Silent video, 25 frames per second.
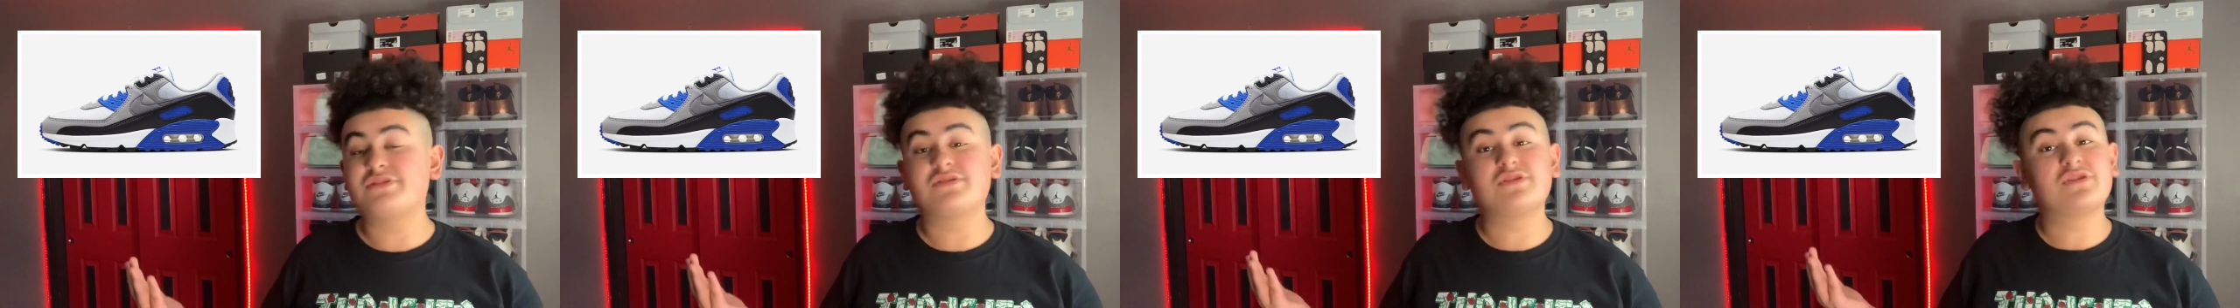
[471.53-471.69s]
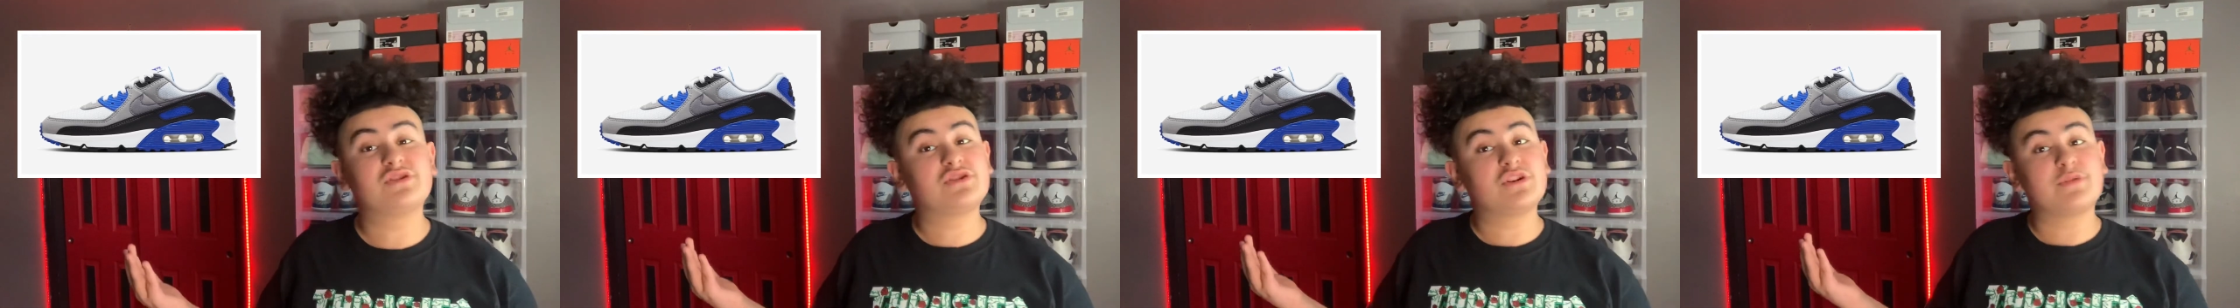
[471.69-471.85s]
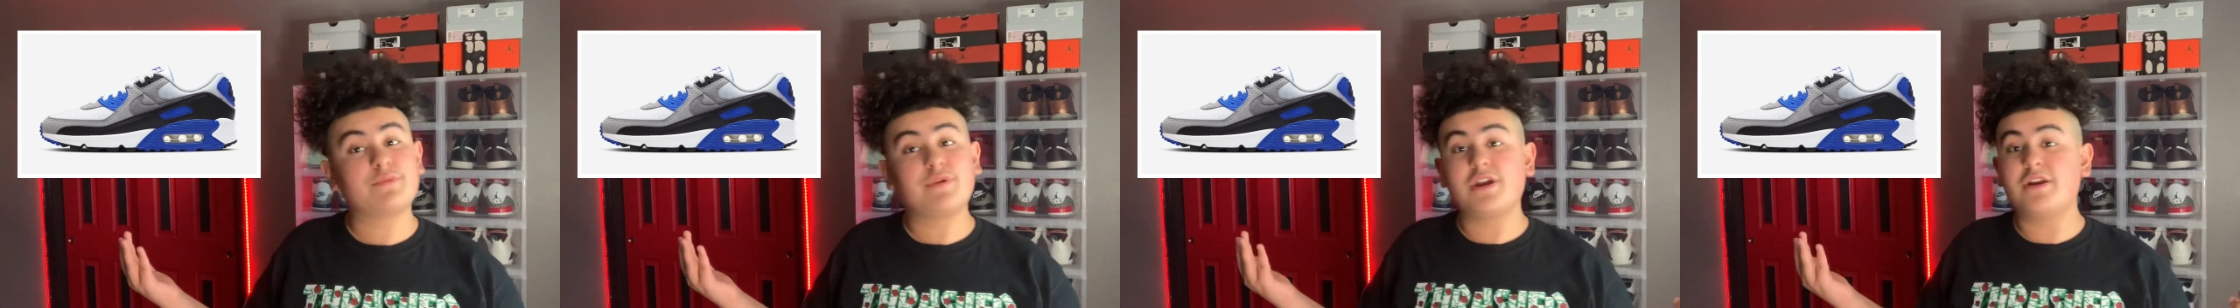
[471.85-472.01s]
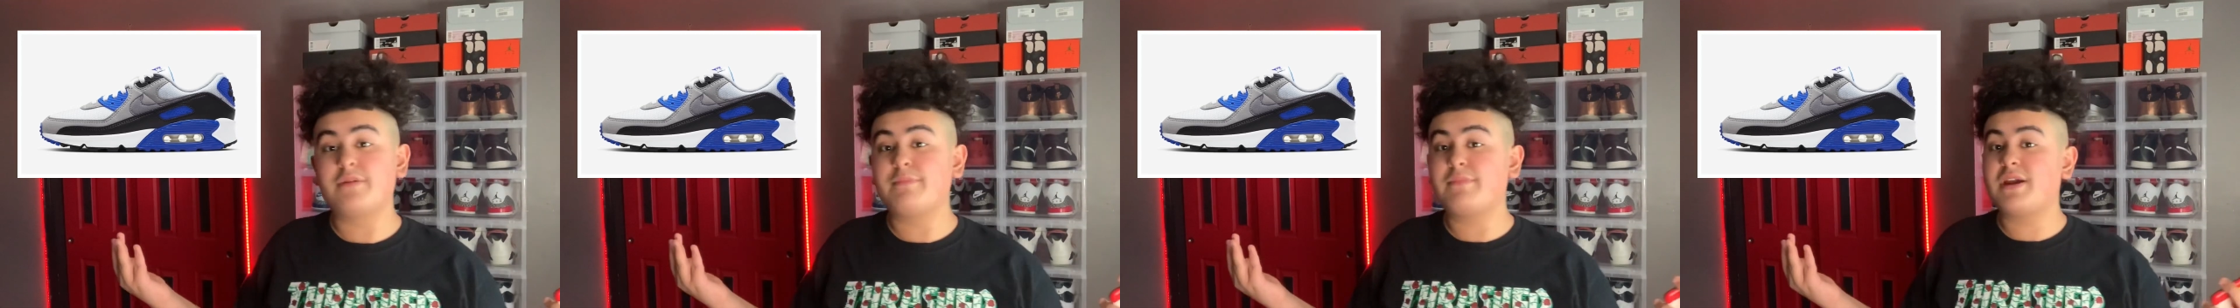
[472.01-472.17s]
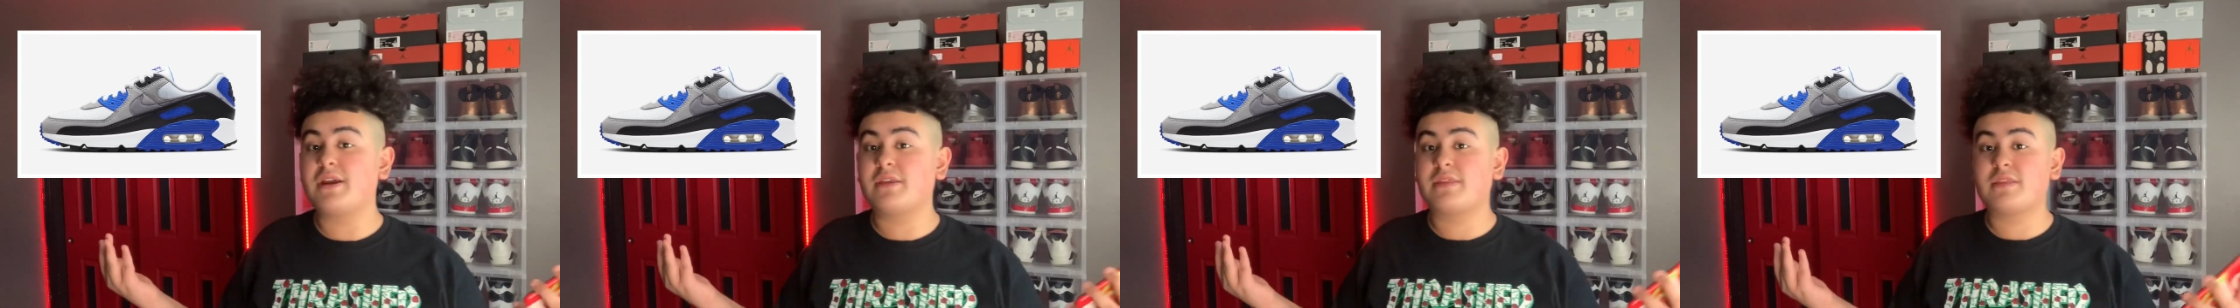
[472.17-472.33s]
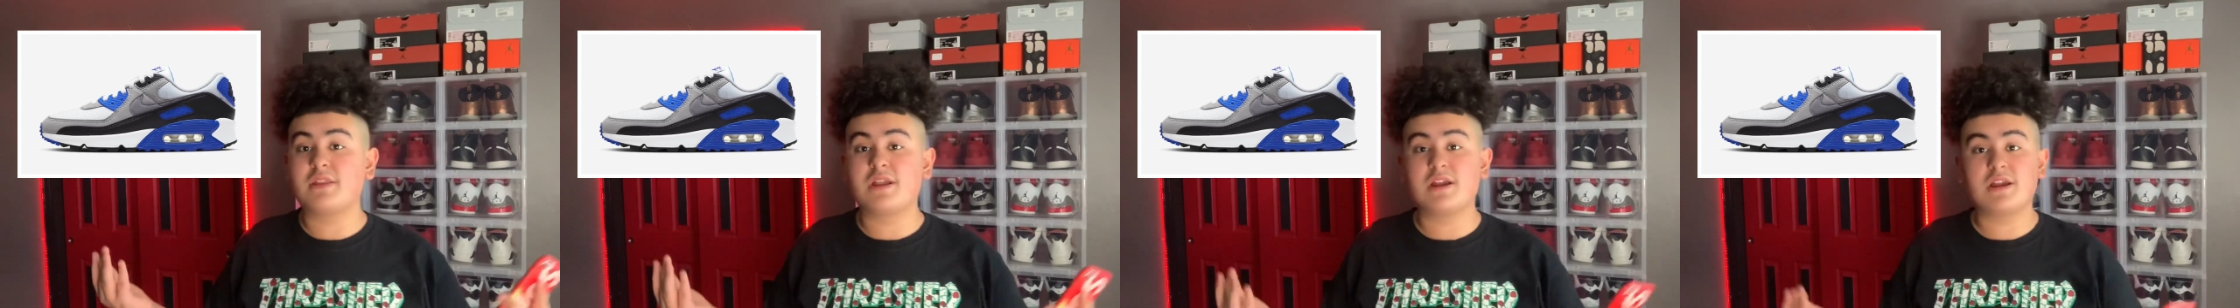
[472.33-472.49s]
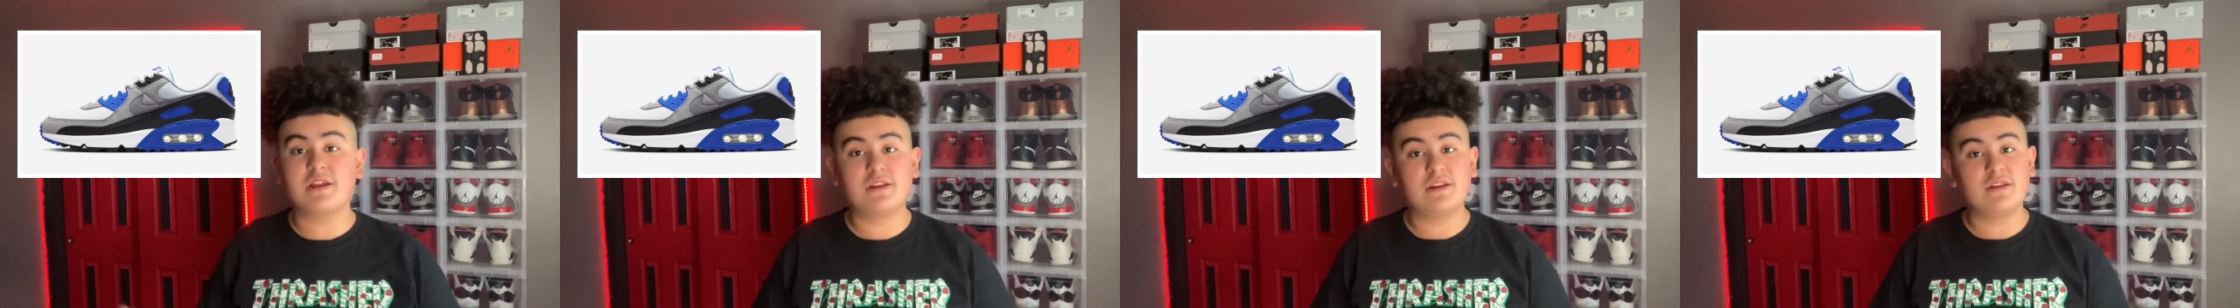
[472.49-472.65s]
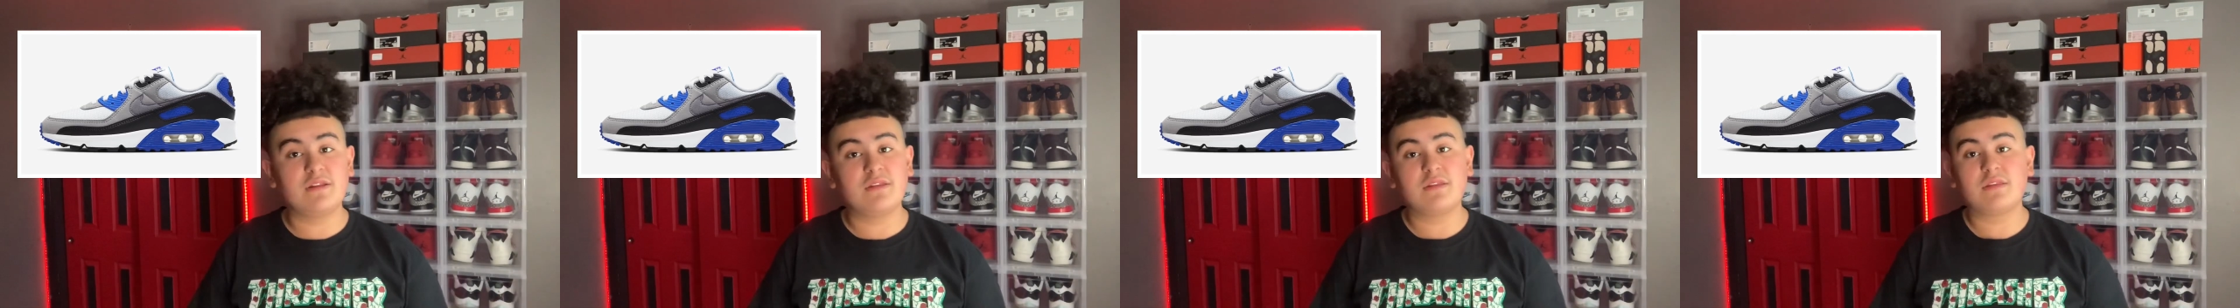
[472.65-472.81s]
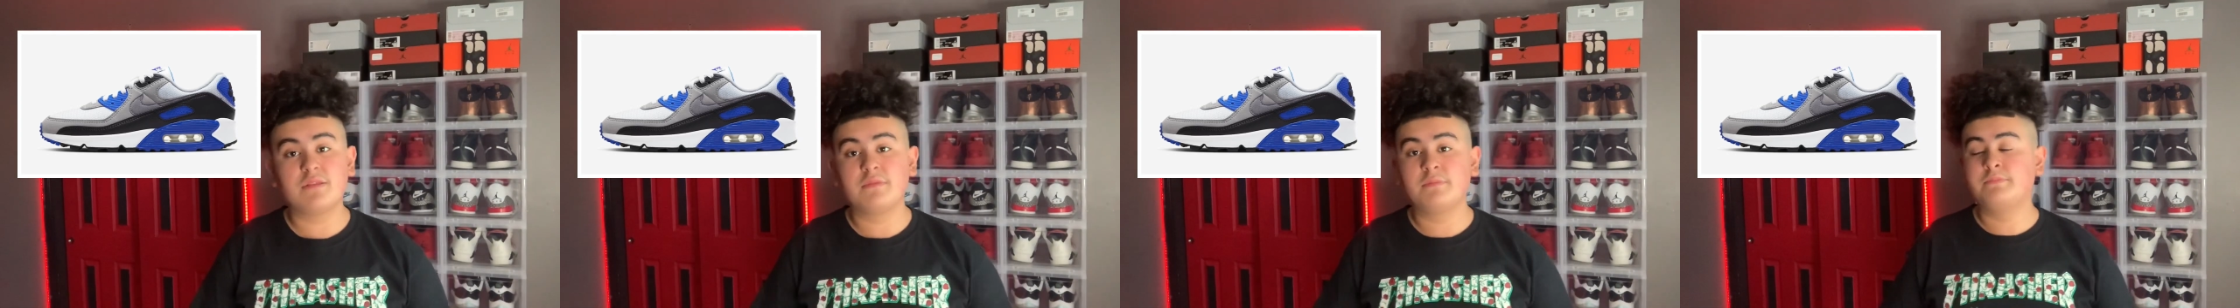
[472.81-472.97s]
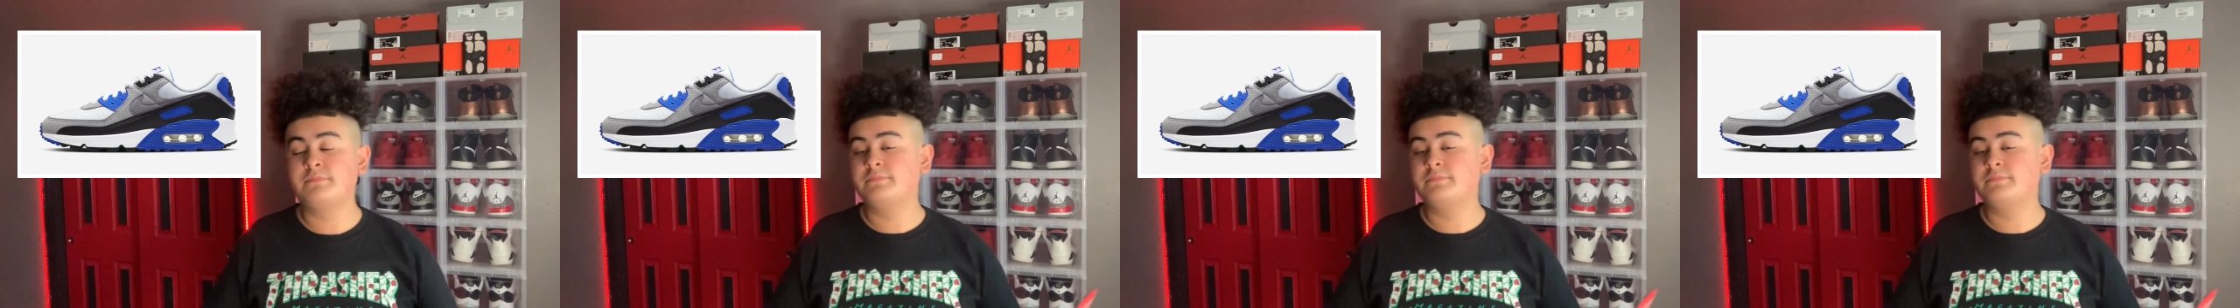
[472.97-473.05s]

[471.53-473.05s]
search up Air Max 90s,